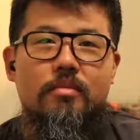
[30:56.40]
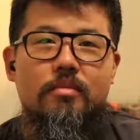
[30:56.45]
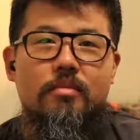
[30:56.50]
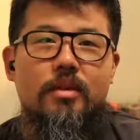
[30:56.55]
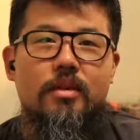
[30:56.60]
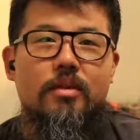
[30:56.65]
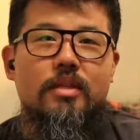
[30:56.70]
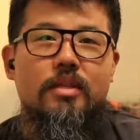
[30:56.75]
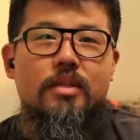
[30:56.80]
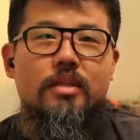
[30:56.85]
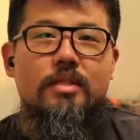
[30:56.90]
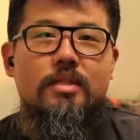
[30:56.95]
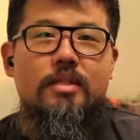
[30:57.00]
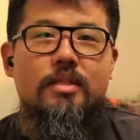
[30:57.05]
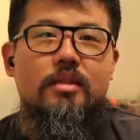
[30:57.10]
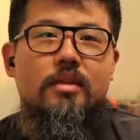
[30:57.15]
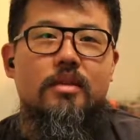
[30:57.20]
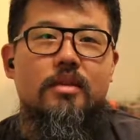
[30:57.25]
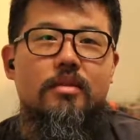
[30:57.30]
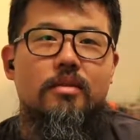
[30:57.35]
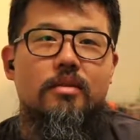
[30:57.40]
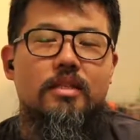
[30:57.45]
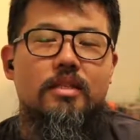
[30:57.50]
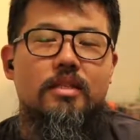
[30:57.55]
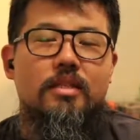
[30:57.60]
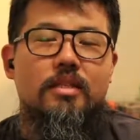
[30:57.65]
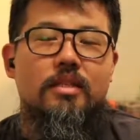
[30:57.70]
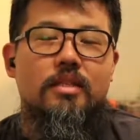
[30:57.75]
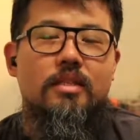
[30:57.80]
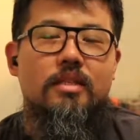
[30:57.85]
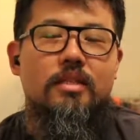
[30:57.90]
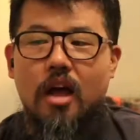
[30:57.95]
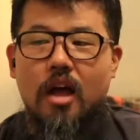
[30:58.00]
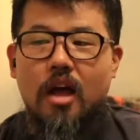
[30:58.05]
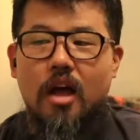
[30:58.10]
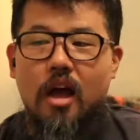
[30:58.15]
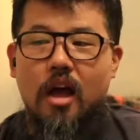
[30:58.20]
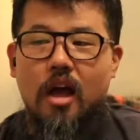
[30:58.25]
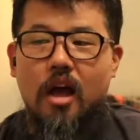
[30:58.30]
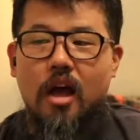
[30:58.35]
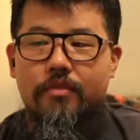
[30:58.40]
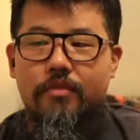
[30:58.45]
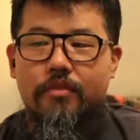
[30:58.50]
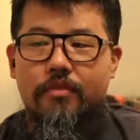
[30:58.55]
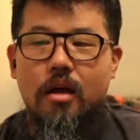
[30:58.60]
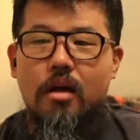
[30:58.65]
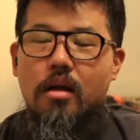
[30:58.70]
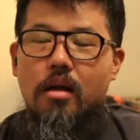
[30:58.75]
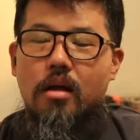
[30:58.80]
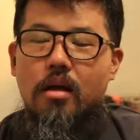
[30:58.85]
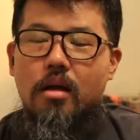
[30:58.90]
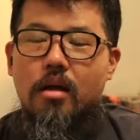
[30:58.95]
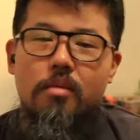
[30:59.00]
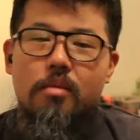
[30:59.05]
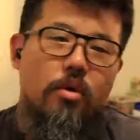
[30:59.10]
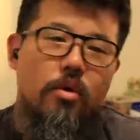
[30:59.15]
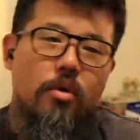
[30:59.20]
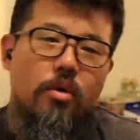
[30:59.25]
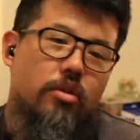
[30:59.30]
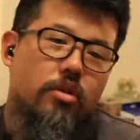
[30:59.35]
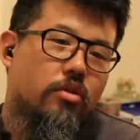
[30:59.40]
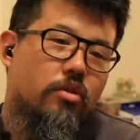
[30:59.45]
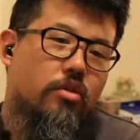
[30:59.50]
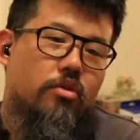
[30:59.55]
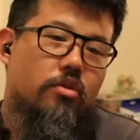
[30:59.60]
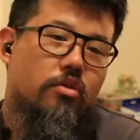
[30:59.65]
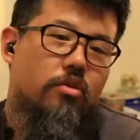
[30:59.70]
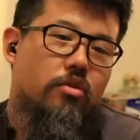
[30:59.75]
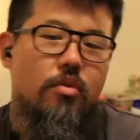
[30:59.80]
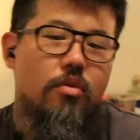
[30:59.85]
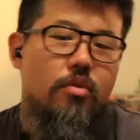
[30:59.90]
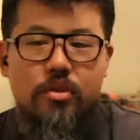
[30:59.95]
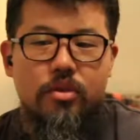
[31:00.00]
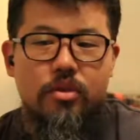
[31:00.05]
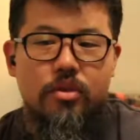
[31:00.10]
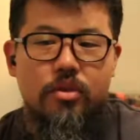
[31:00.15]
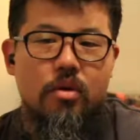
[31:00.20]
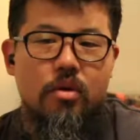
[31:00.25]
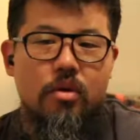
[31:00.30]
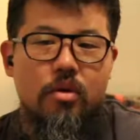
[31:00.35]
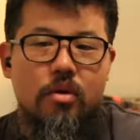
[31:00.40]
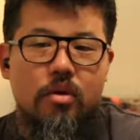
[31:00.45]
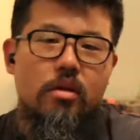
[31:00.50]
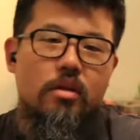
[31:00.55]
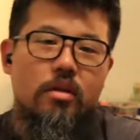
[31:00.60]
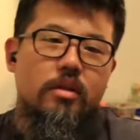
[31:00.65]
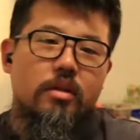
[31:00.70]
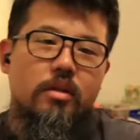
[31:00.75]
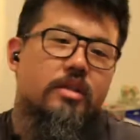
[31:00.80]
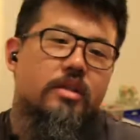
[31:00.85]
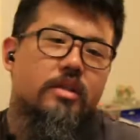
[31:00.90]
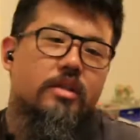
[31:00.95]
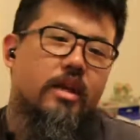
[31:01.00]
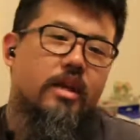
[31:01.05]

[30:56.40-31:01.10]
This kind of soft, like, oh, poor you, poor you. Oh, it's like, oh,